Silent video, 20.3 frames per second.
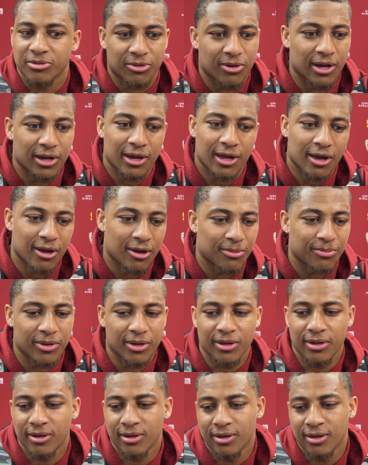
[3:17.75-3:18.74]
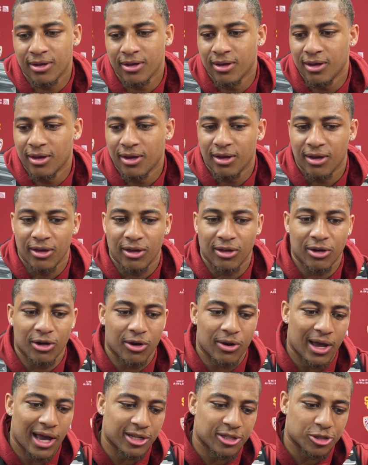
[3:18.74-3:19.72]
But right now, I mean, you
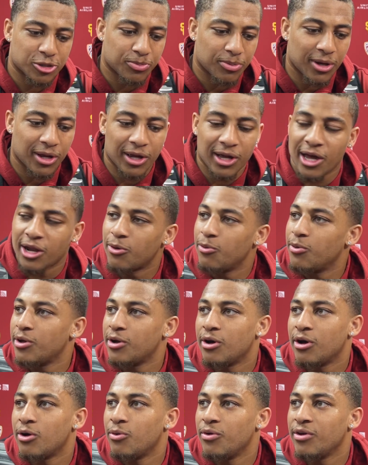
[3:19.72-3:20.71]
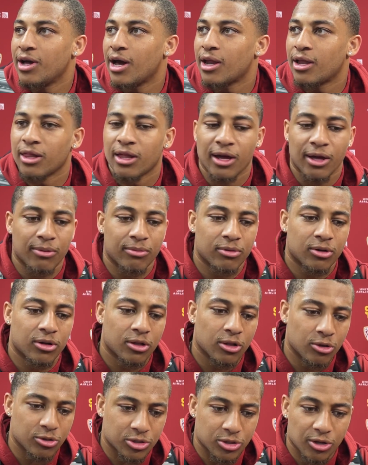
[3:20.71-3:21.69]
know, as the spring kind of went on, we got a lot
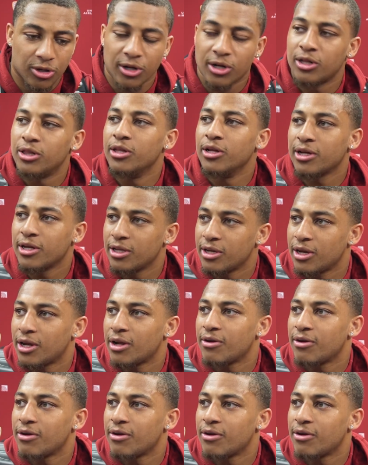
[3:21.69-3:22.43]
closer and clicking and